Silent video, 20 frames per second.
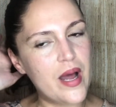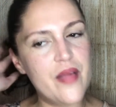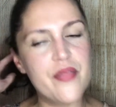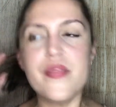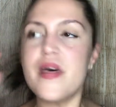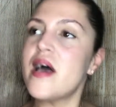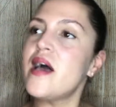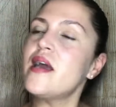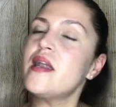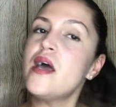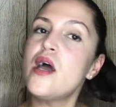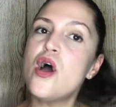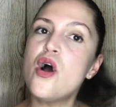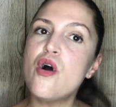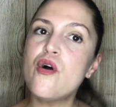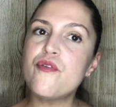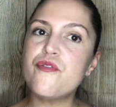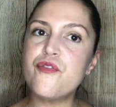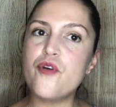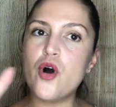And then
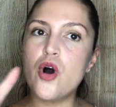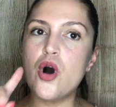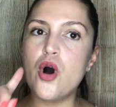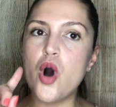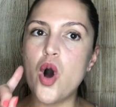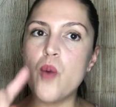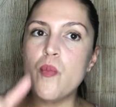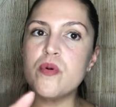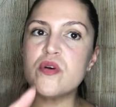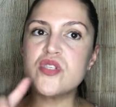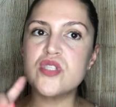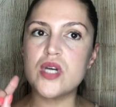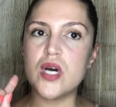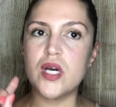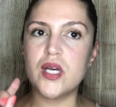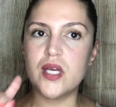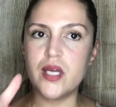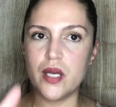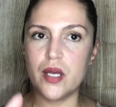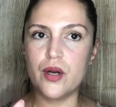for almost
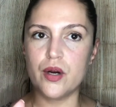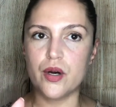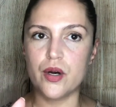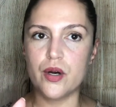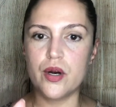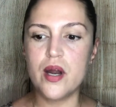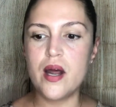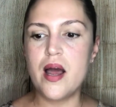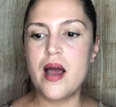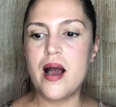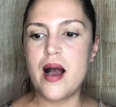a year,